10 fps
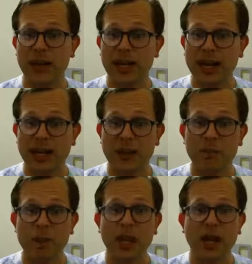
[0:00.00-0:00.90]
Banana
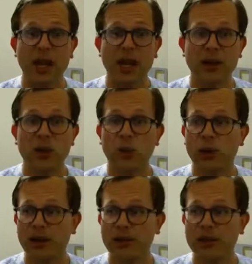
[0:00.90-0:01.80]
on
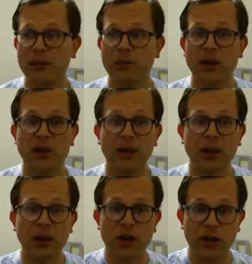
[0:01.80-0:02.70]
Wario Shipyard
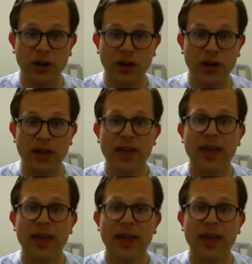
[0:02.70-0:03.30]
R,